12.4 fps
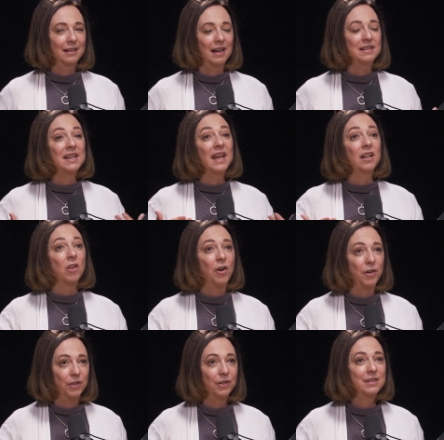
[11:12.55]
and take
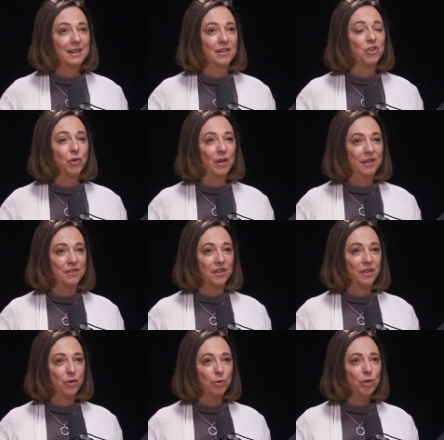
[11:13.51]
longer to integrate into
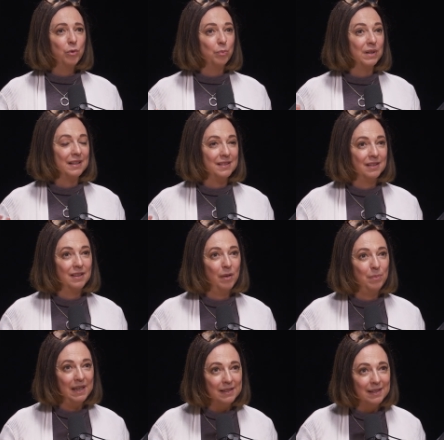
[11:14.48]
the group because they
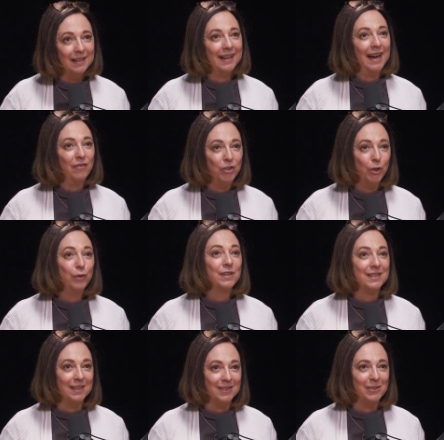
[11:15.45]
basically have a
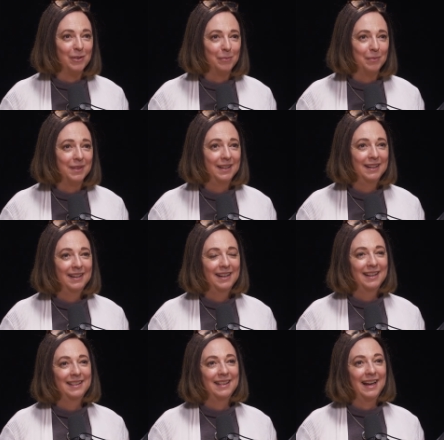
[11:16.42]
nervous system
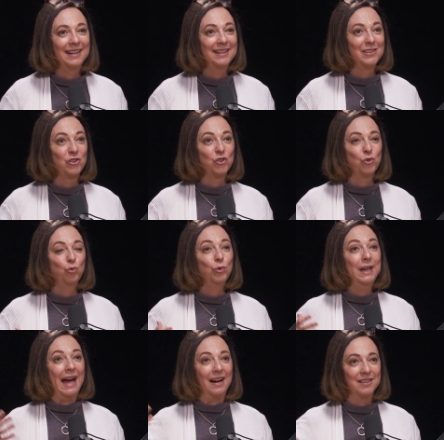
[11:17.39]
that is just
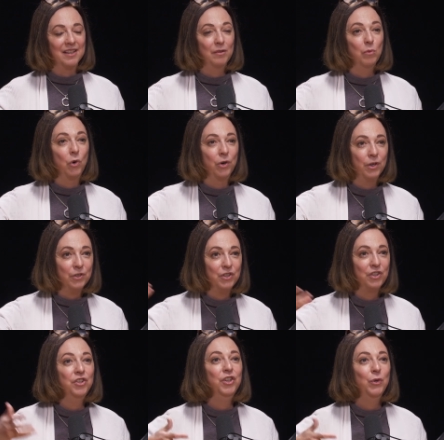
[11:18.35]
reacting more mm-hmm.
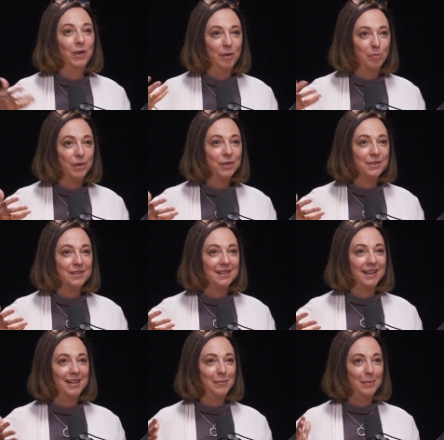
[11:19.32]
to new inputs
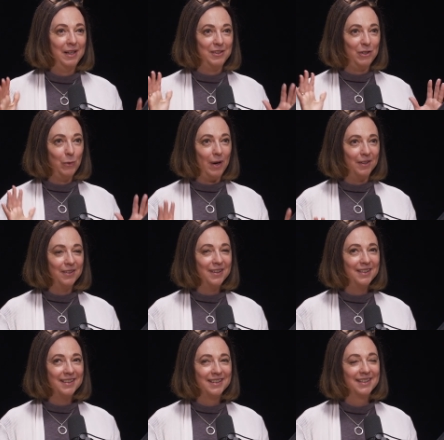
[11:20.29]
and it makes you want to
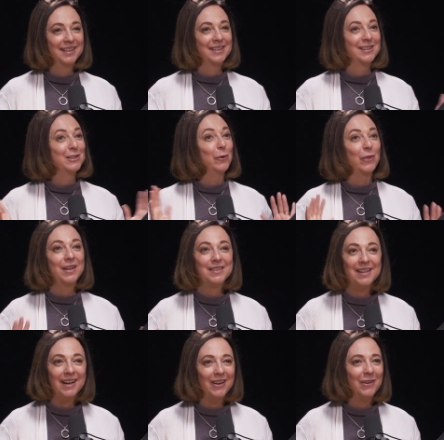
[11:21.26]
like slow things
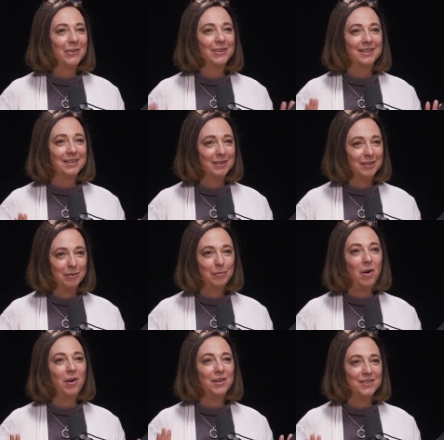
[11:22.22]
down and
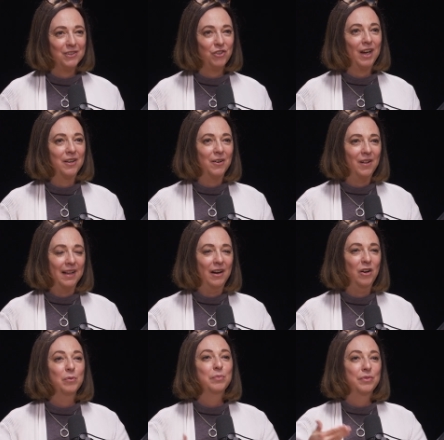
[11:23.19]
pause and check right. it all
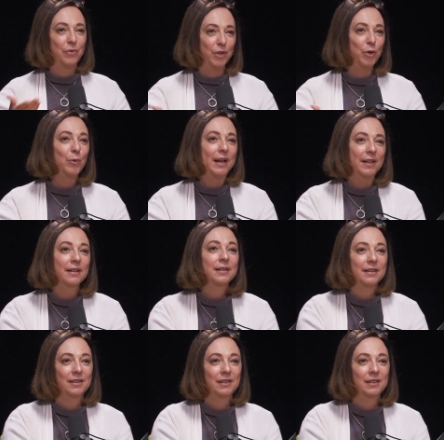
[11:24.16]
out before you're ready.